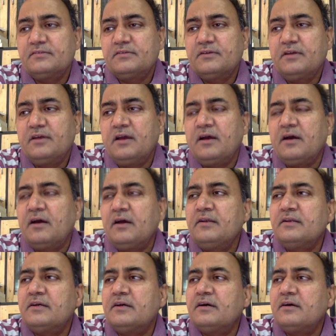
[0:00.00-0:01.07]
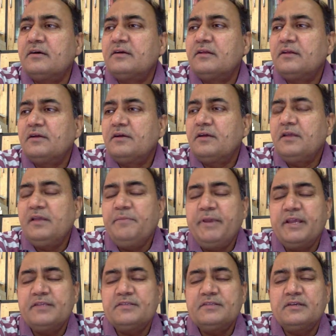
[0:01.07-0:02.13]
and
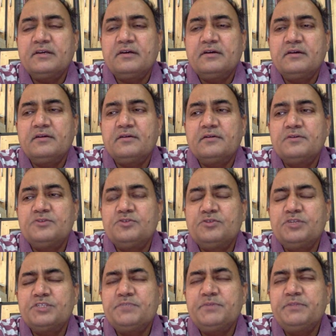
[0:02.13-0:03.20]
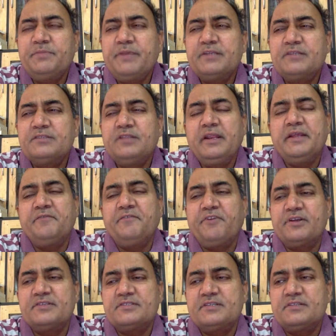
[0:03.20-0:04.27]
Smith makes three
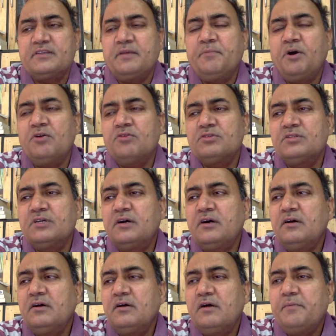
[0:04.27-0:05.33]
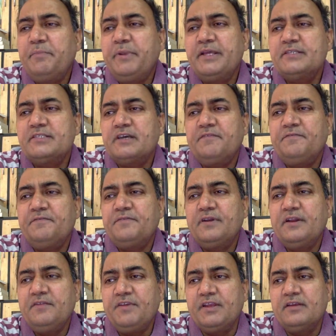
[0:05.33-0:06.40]
inferences about the place of
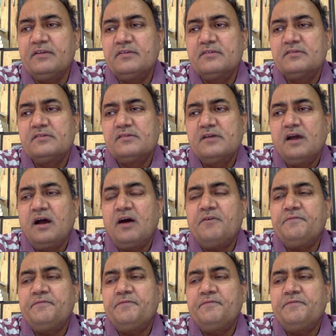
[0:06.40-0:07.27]
living of